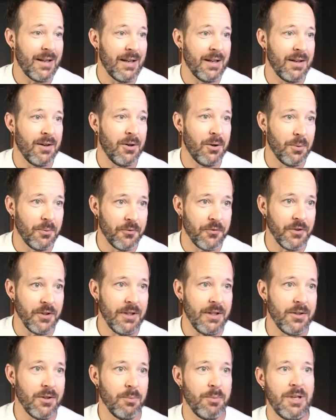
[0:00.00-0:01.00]
and
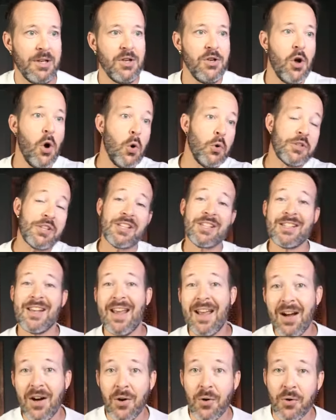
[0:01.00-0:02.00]
hopefully there'll be no
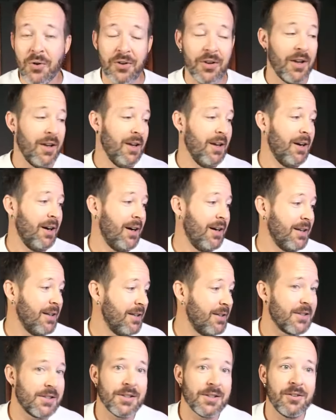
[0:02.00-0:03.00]
sound on
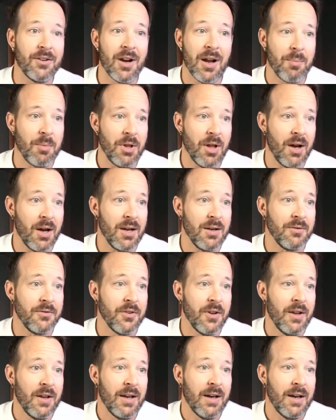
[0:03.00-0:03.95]
Instagram Live.